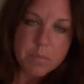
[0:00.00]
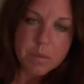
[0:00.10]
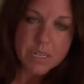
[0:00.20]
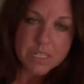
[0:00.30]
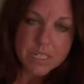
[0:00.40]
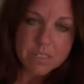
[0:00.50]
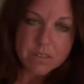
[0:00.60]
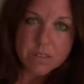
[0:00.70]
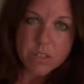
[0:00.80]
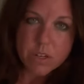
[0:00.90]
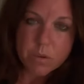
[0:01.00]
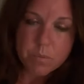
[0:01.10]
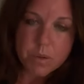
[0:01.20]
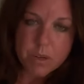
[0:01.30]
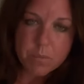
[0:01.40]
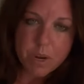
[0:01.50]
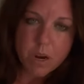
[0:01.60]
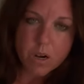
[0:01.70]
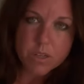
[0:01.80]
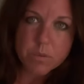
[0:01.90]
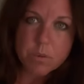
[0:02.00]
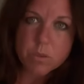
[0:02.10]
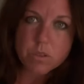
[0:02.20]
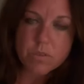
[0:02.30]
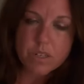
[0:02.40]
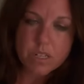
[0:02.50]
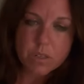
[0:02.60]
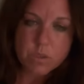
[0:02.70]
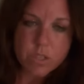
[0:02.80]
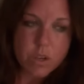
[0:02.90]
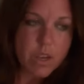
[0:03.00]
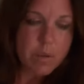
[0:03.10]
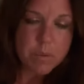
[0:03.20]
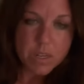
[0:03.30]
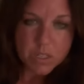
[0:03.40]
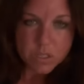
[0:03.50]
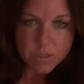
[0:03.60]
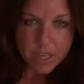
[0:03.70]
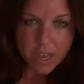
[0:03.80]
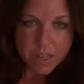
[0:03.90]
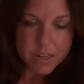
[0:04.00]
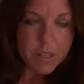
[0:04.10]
But he did, you know, put it on my heart to post a video, so I'm going to do that.